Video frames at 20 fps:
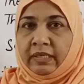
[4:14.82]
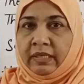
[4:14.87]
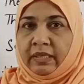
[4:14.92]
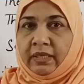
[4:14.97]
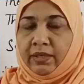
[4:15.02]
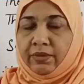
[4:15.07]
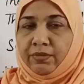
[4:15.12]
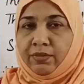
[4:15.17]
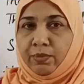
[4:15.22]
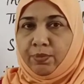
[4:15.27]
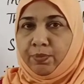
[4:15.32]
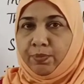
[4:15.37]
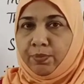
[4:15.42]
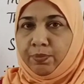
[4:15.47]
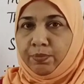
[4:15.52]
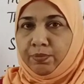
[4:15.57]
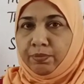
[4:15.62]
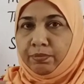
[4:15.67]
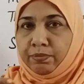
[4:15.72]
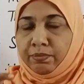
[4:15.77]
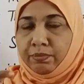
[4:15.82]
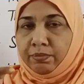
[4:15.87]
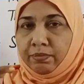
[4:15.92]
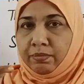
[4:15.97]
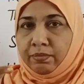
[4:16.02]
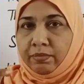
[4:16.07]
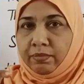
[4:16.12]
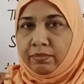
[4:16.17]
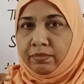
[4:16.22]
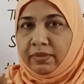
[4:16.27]

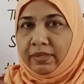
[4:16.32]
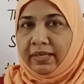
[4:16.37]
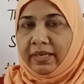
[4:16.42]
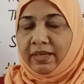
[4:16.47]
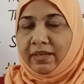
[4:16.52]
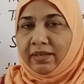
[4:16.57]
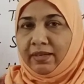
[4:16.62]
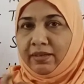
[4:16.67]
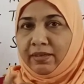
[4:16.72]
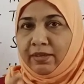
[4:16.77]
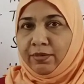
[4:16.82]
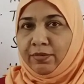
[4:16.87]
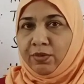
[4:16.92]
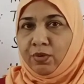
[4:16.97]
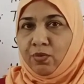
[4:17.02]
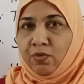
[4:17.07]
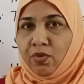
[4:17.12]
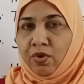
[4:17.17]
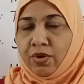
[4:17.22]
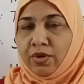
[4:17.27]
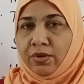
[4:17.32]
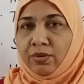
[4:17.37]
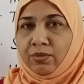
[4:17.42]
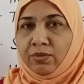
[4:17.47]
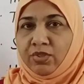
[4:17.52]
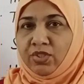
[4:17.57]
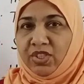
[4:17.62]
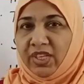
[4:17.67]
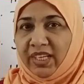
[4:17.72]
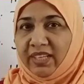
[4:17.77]
If you want
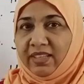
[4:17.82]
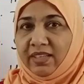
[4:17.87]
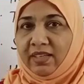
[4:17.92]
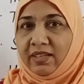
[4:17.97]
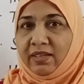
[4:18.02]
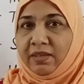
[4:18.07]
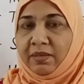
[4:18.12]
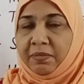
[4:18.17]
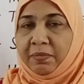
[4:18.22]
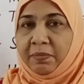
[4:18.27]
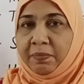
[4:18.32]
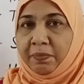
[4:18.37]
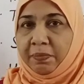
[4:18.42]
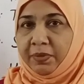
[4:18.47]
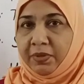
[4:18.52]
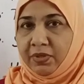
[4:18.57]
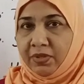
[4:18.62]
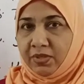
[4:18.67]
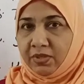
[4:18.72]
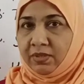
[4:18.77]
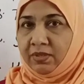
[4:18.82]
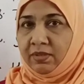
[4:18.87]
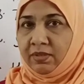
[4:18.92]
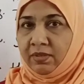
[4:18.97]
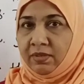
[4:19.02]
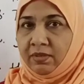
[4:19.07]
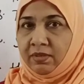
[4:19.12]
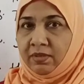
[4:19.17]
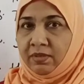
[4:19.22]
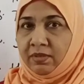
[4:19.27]
to check the
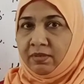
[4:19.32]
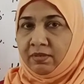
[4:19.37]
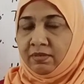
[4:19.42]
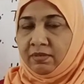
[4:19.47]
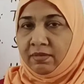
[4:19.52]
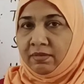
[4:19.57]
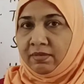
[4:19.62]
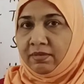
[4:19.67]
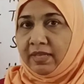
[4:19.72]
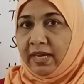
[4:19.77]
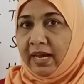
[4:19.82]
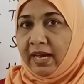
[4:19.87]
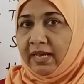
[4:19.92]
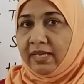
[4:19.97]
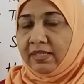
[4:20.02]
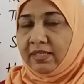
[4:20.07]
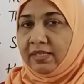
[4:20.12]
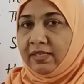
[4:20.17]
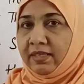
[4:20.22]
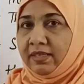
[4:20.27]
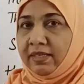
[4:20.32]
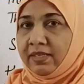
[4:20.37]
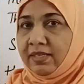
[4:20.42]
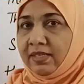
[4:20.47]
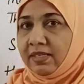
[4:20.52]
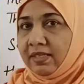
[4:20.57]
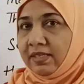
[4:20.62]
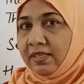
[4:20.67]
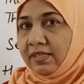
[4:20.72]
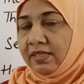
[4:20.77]
person, the acid
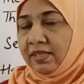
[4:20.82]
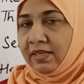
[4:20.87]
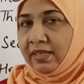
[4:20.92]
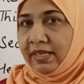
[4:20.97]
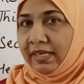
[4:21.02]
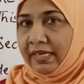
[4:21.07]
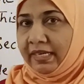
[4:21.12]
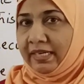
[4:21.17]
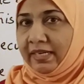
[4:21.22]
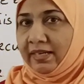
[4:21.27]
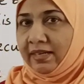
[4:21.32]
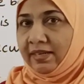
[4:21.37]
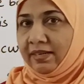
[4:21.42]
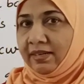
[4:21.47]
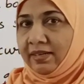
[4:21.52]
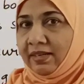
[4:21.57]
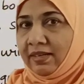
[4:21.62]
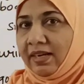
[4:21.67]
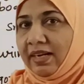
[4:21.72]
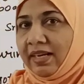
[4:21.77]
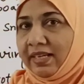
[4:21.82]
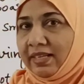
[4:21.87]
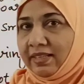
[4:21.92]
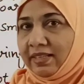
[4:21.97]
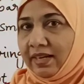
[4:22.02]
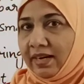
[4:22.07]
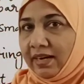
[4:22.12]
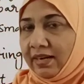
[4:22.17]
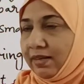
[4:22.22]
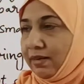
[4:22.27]
test is needed. Like
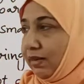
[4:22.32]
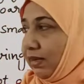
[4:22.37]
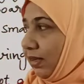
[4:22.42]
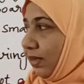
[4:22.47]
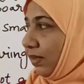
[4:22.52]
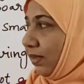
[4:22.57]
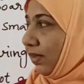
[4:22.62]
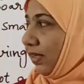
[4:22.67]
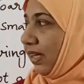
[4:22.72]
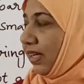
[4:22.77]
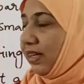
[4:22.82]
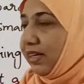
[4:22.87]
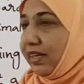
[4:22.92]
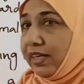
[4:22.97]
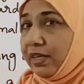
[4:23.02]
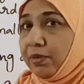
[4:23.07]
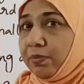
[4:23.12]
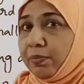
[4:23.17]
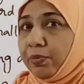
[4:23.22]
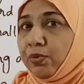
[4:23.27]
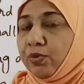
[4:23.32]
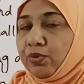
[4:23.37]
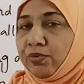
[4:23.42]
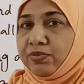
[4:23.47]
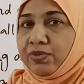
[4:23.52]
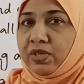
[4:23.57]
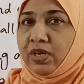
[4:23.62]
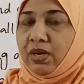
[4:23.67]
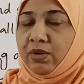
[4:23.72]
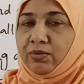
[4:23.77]
that, really it
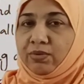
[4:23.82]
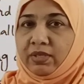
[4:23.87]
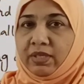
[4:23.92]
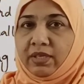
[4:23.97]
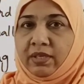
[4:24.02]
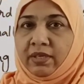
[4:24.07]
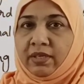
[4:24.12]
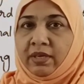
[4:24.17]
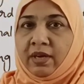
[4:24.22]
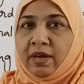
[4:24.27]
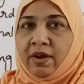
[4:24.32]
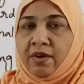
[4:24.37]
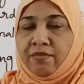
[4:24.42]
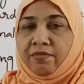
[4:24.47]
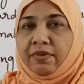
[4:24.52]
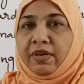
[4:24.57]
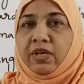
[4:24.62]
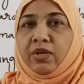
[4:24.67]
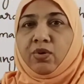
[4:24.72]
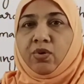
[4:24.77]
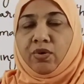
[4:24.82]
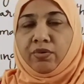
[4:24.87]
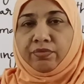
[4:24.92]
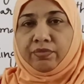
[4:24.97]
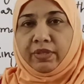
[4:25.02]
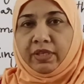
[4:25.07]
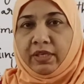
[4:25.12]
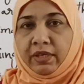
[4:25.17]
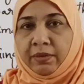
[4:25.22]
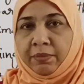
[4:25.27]
proves out the value of
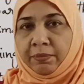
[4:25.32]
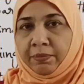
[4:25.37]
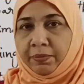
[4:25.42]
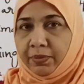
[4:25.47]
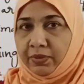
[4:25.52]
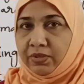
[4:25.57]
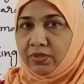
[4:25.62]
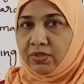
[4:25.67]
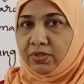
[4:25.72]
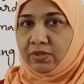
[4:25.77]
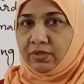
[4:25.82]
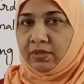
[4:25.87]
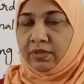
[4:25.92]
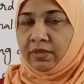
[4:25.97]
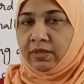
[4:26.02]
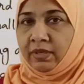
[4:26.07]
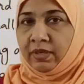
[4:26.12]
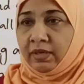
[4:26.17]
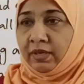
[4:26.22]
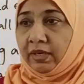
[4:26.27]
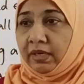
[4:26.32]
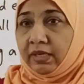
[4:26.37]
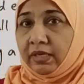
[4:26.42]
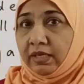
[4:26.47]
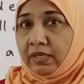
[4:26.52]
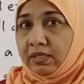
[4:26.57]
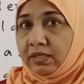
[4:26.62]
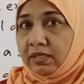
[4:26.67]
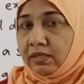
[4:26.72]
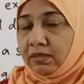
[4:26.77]
the person. It
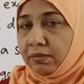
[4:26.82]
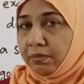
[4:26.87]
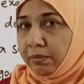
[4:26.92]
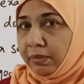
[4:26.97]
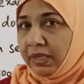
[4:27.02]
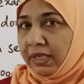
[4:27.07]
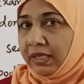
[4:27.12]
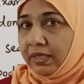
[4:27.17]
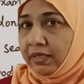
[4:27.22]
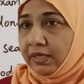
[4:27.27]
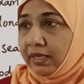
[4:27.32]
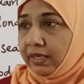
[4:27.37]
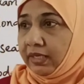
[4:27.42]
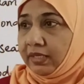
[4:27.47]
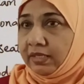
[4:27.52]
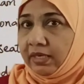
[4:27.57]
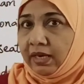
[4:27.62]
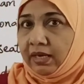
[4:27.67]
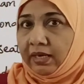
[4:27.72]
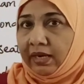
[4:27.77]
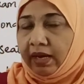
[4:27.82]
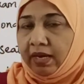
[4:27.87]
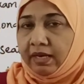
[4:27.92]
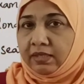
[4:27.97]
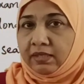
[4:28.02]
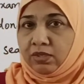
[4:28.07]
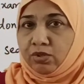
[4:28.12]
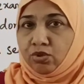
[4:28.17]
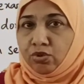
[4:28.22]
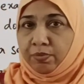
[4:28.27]
doesn't mean the exact
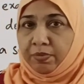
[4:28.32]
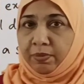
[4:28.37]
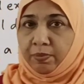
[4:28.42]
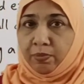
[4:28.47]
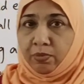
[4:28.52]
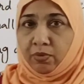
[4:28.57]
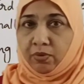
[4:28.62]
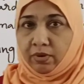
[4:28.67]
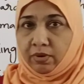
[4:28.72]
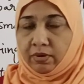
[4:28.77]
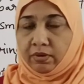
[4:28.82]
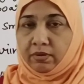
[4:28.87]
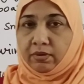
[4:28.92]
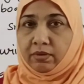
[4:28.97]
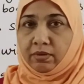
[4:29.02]
acid to be poured.